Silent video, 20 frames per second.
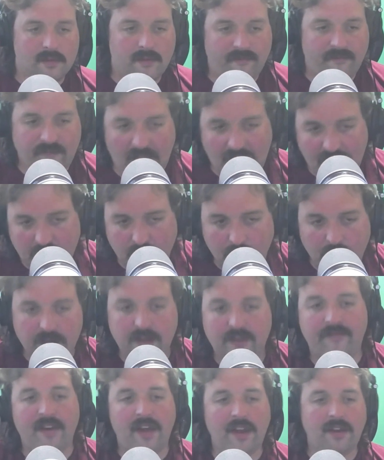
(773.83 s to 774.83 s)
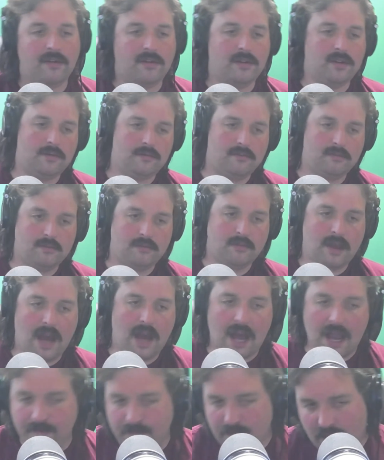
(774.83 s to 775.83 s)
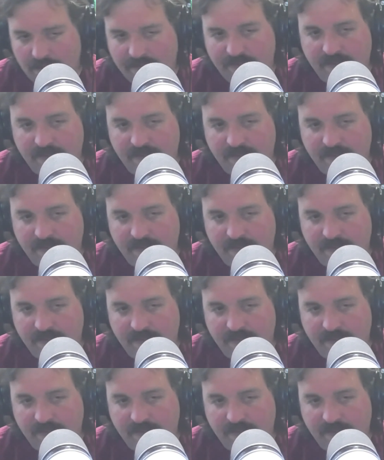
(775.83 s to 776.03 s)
Value on the Defenders. I am not a